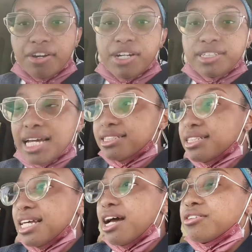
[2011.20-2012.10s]
hear it? That's
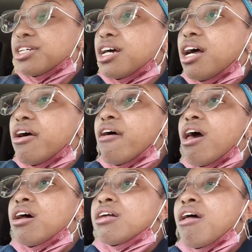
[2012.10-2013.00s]
the sound.
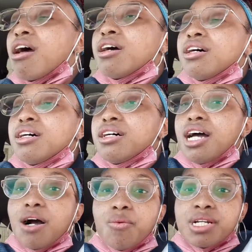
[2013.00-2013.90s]

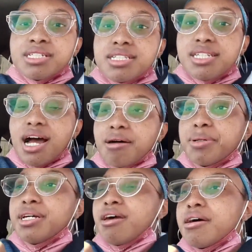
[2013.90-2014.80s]
I wanted to stop.
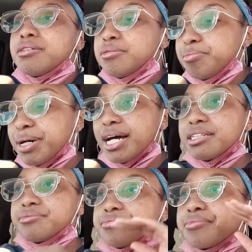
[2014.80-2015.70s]
But